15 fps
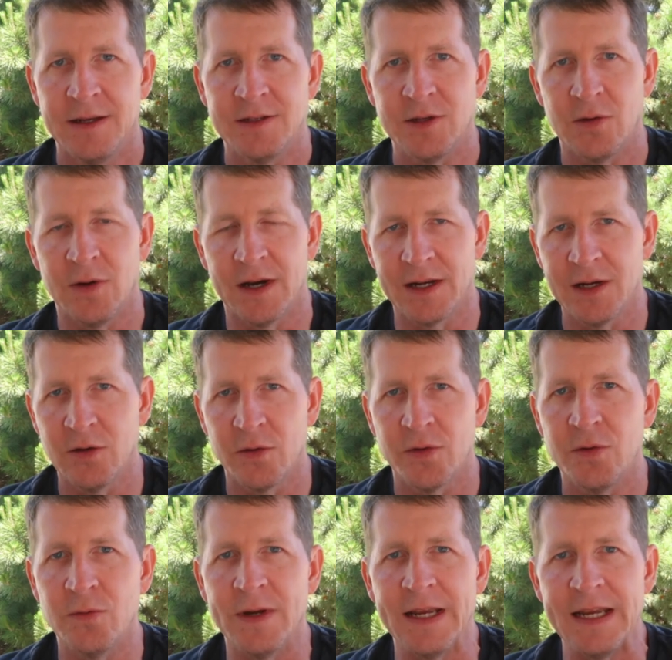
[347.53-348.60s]
So I'm going to go
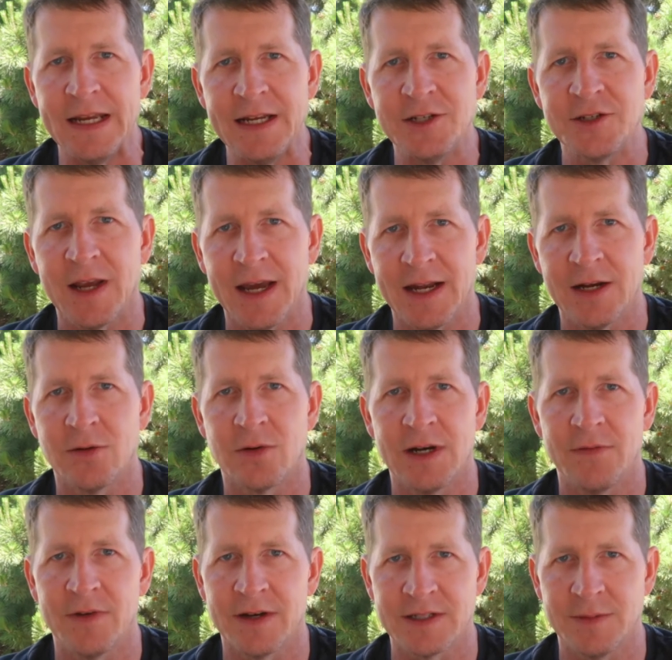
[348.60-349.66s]
through each
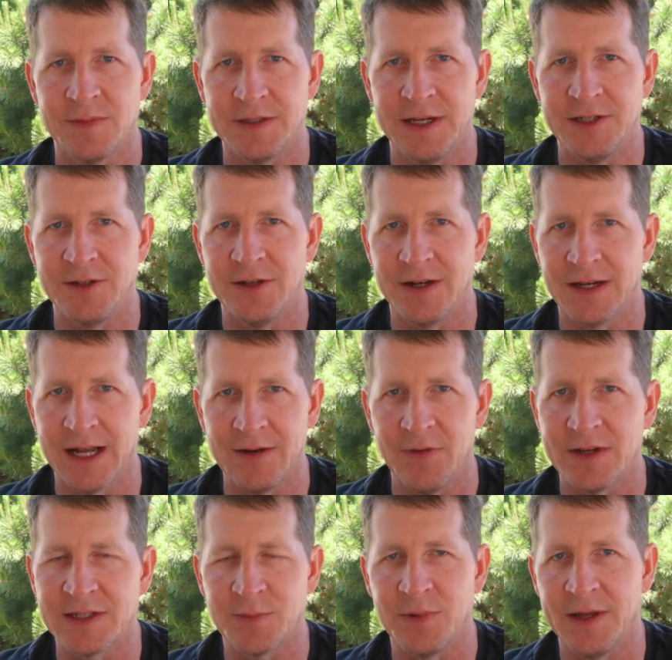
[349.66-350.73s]
category of customization and kind of
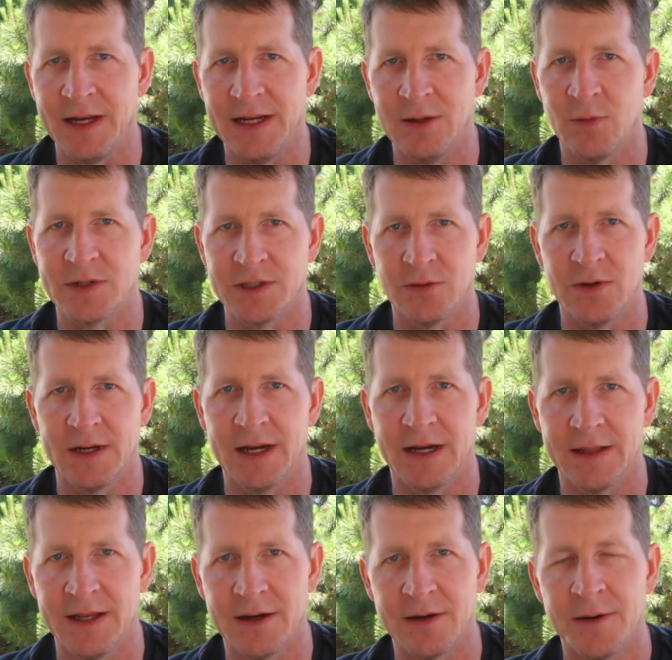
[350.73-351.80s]
explain what's going
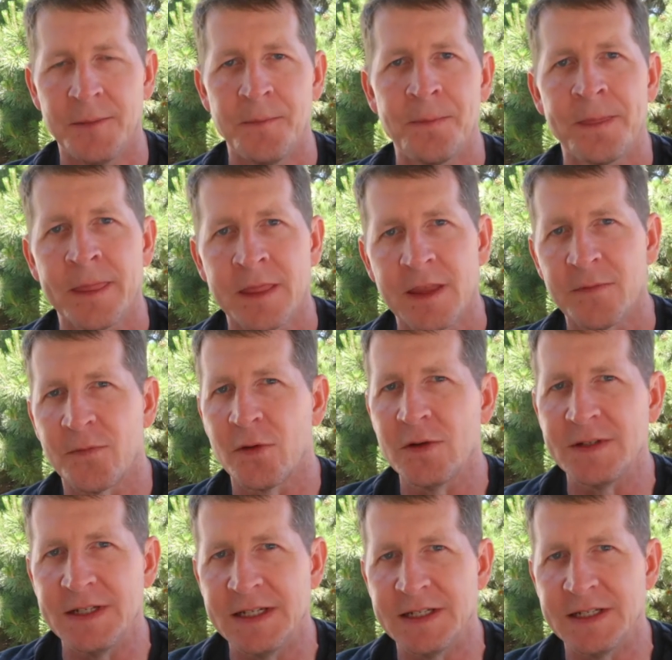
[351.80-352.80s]
on there. The first